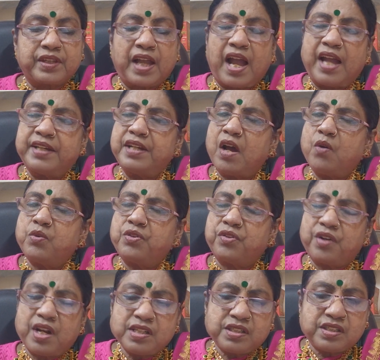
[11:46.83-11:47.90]
I now
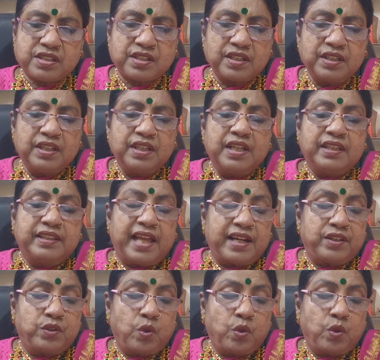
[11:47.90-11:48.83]
trust that